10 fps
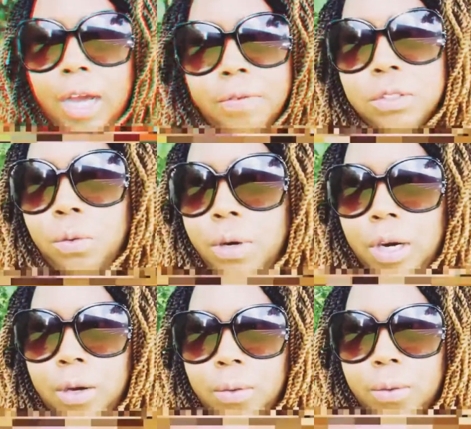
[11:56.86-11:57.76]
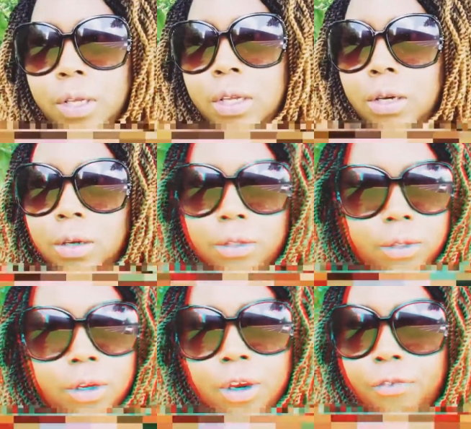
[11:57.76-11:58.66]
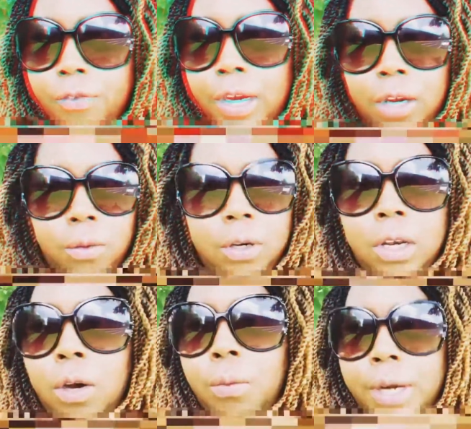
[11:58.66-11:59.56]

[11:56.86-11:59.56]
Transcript: going on, or your girlfriend on the